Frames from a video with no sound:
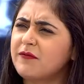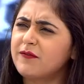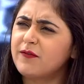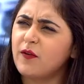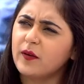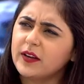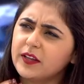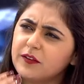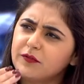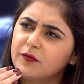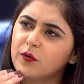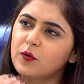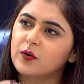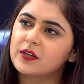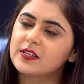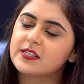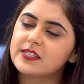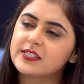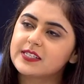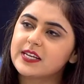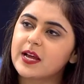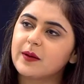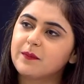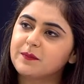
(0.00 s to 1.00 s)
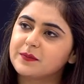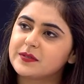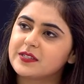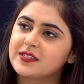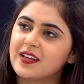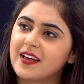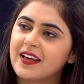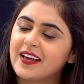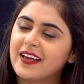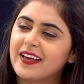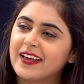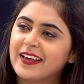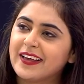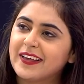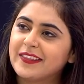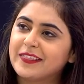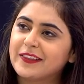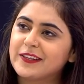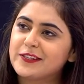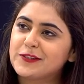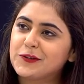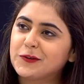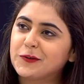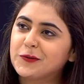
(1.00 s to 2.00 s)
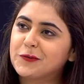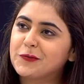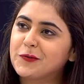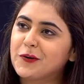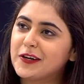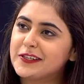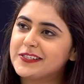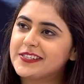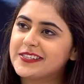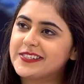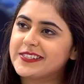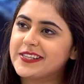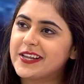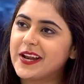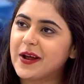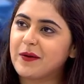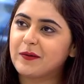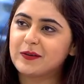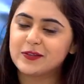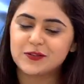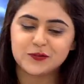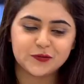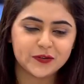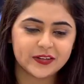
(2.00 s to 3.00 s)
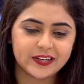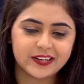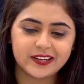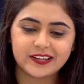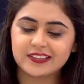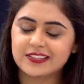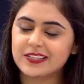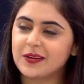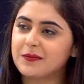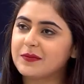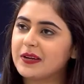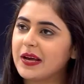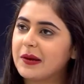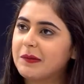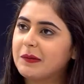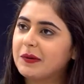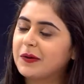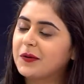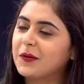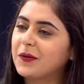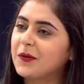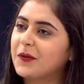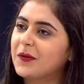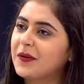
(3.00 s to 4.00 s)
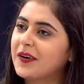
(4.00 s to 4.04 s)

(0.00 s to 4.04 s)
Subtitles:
44 steps in this whole process that I was reading some time ago.